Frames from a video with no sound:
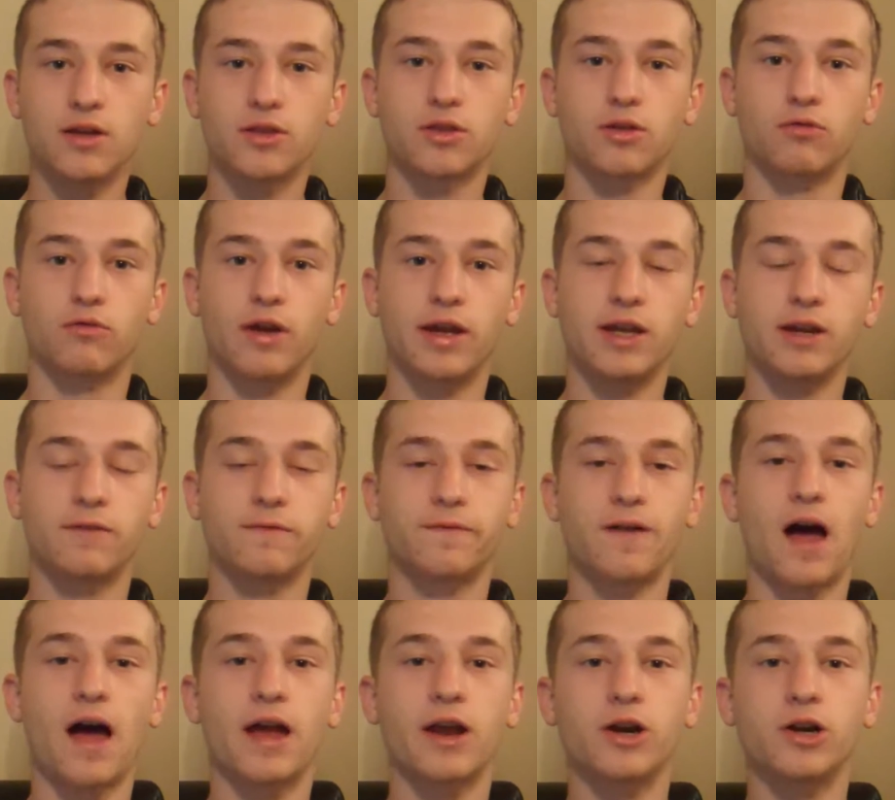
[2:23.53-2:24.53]
the rate of
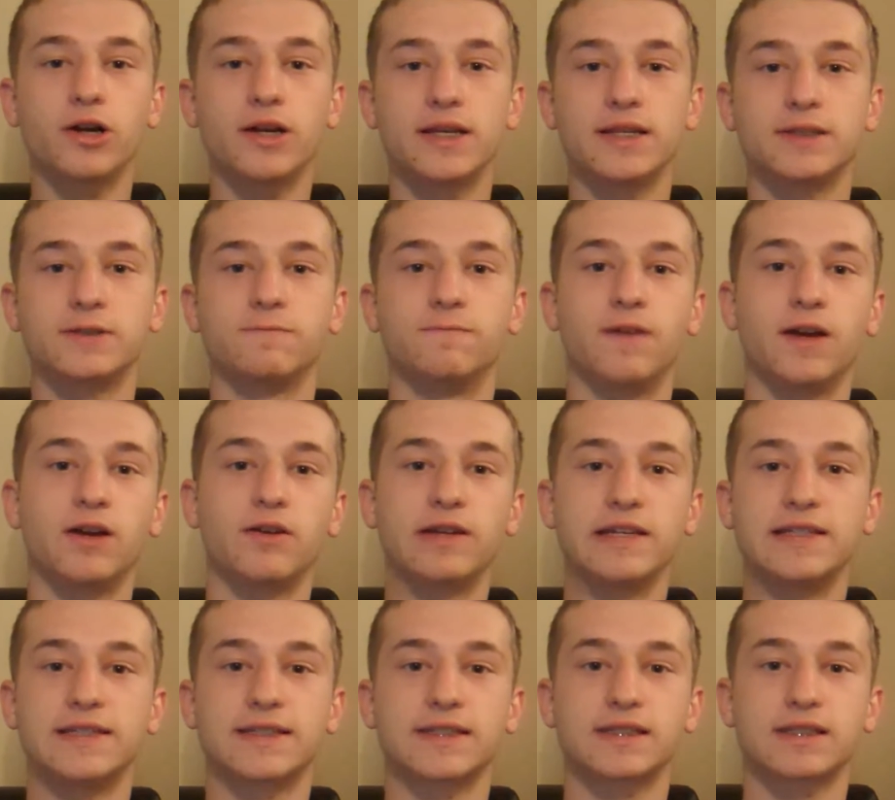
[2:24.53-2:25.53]
fire is very
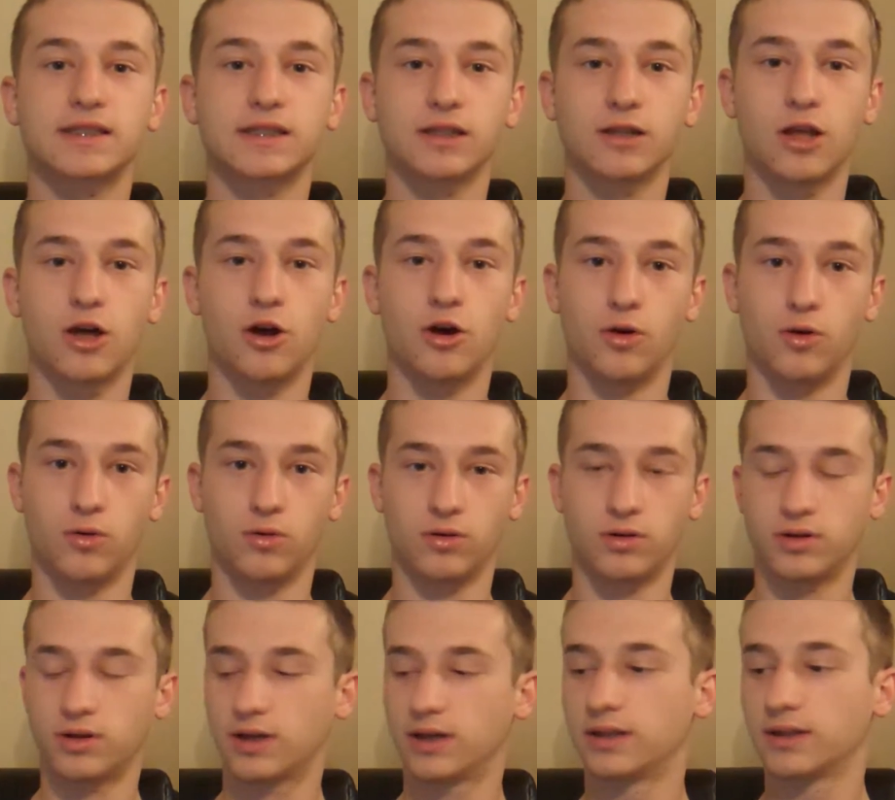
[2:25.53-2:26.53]
slow,
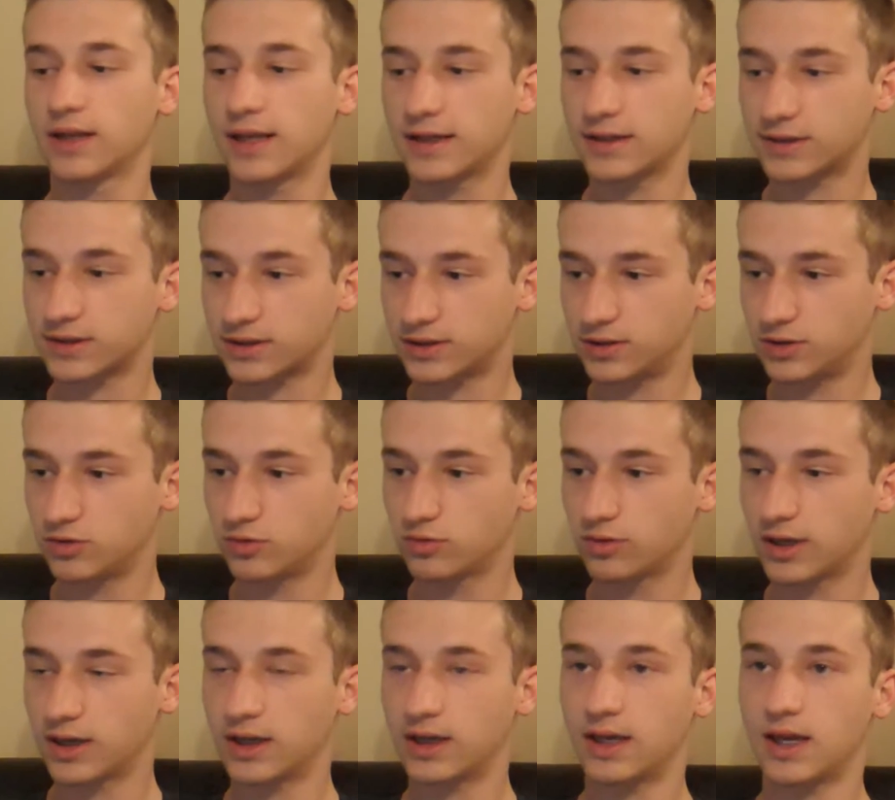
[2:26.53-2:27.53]
unless you
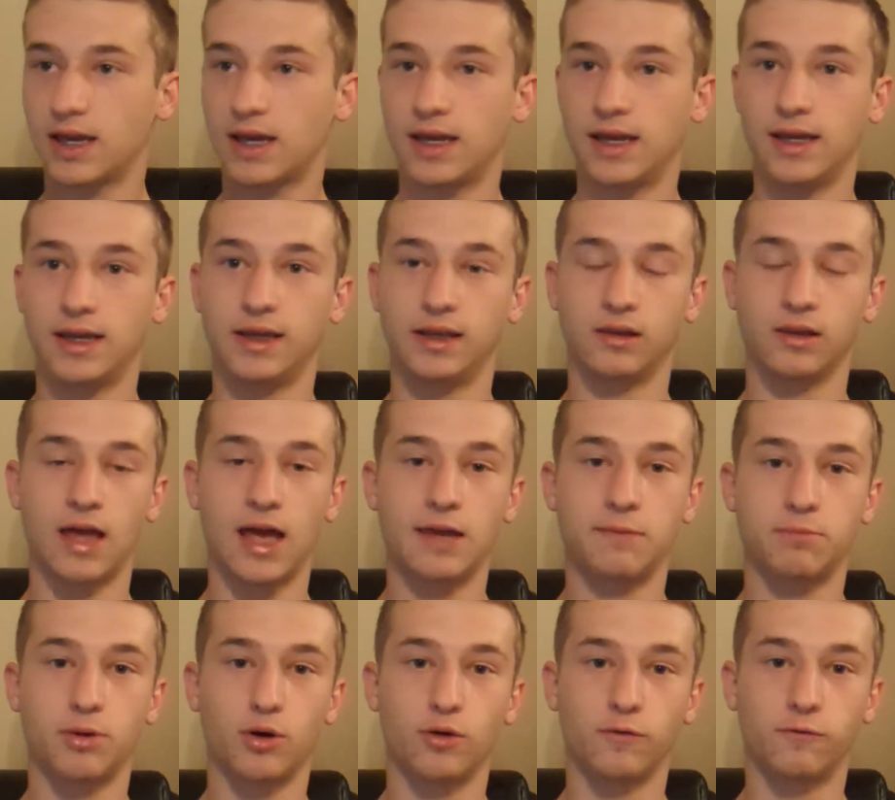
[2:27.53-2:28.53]
get a
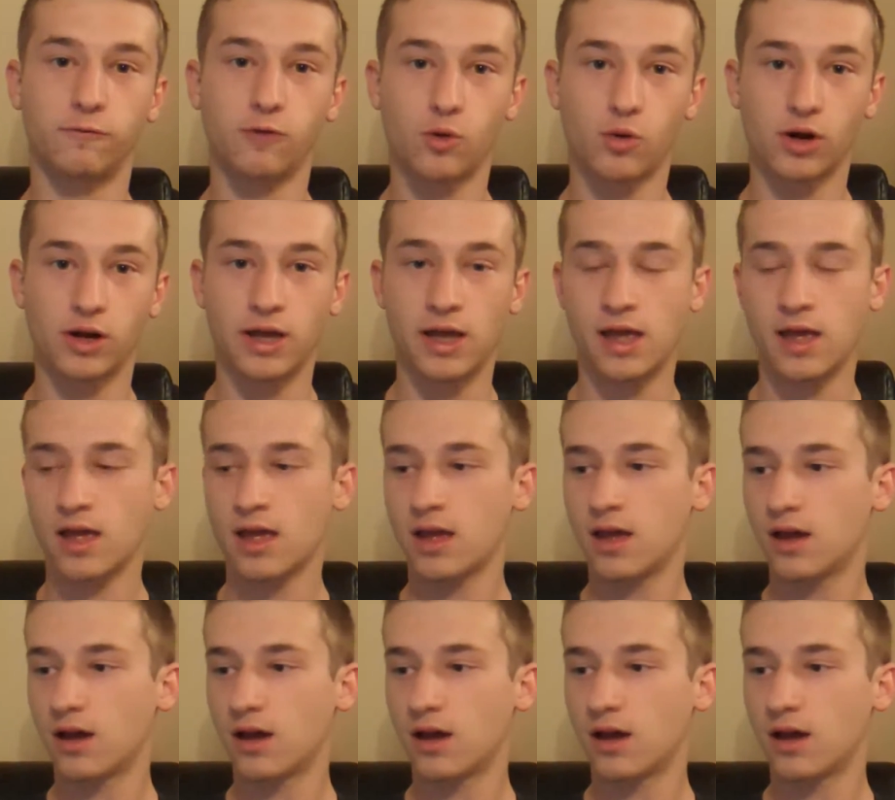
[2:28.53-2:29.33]
LiPo for it.